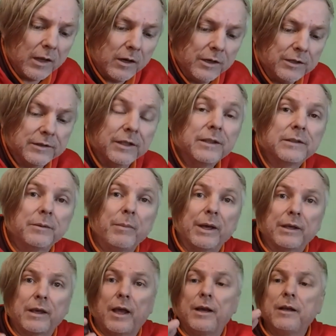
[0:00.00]
It is a
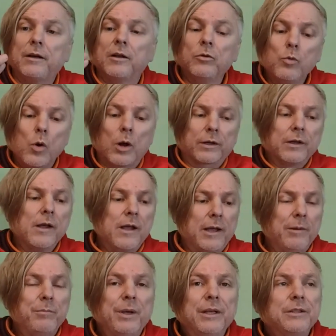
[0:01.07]
mechanical work.
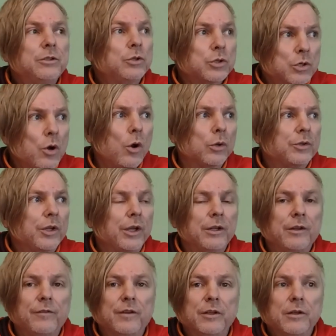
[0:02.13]
It means to rotate.